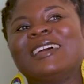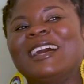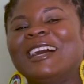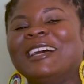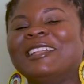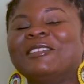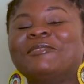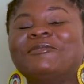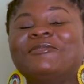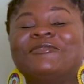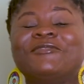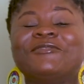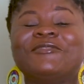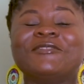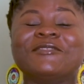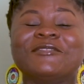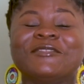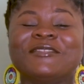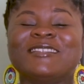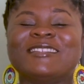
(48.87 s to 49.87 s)
I love
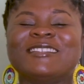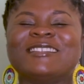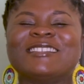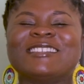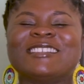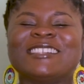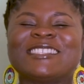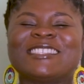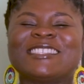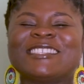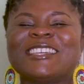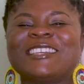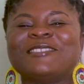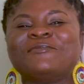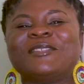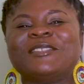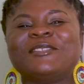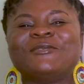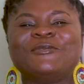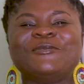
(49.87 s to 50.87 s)
food. I think
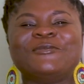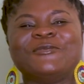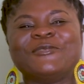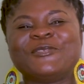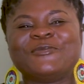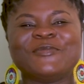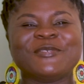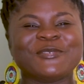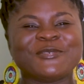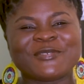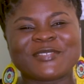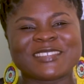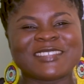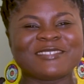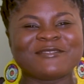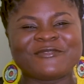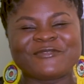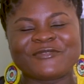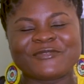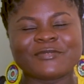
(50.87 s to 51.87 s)
anybody who knows me knows I
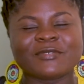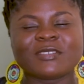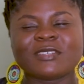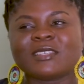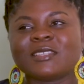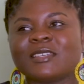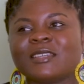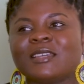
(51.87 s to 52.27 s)
love food.